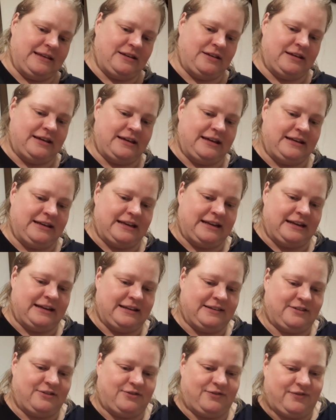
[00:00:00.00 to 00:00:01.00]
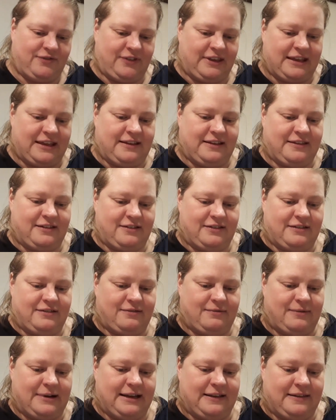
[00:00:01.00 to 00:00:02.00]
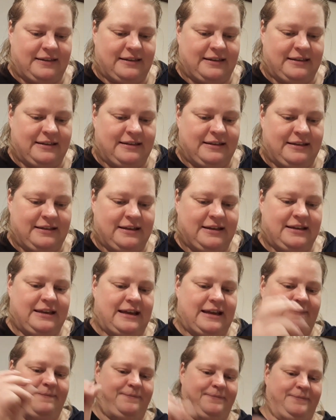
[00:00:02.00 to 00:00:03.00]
And then to get it on the right, yeah.